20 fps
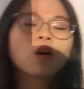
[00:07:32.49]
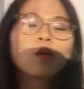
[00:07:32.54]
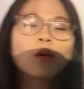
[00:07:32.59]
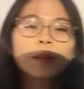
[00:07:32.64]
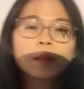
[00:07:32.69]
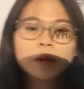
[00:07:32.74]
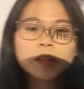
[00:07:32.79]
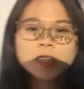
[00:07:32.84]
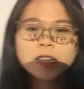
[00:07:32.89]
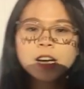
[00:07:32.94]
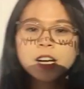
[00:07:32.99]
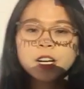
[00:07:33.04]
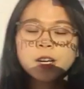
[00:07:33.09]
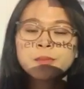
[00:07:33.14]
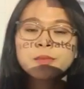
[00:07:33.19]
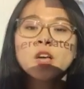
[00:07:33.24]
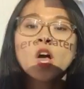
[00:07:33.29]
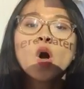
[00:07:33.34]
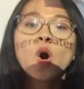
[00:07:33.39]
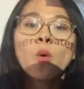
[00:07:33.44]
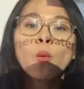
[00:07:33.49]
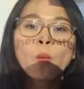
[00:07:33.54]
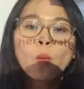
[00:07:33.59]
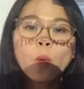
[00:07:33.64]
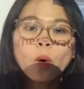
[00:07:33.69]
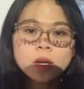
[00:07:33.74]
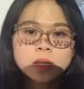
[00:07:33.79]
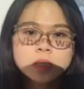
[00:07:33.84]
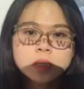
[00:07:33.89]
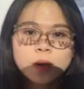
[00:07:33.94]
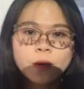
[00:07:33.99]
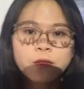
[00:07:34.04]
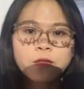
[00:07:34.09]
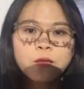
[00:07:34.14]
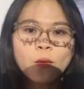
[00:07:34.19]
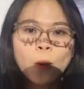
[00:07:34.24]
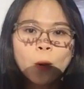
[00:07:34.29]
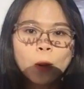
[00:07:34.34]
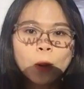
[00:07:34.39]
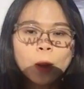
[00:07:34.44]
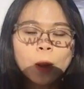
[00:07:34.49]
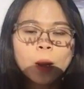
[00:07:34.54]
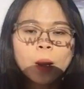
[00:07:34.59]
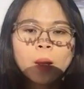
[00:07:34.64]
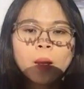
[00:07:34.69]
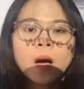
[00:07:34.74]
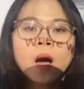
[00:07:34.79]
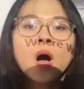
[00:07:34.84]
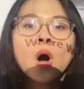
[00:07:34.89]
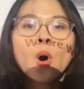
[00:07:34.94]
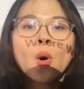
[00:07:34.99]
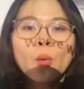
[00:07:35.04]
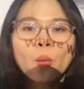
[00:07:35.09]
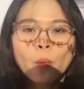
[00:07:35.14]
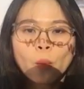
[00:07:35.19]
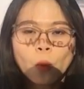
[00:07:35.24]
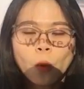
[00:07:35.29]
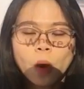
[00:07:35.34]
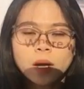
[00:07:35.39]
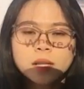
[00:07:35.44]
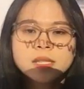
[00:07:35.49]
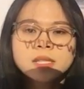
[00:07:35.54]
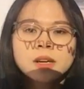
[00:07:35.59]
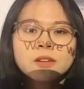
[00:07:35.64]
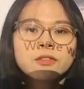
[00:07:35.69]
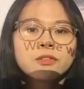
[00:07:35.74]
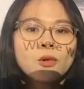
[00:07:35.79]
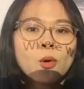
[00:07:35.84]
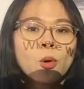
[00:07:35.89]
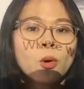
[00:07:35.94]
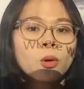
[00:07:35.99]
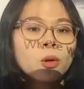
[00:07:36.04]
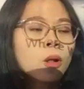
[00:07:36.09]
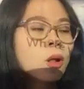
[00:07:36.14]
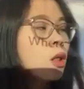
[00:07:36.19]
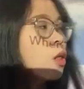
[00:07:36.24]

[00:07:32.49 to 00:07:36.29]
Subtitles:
One more time. Waterfall. Waterfall.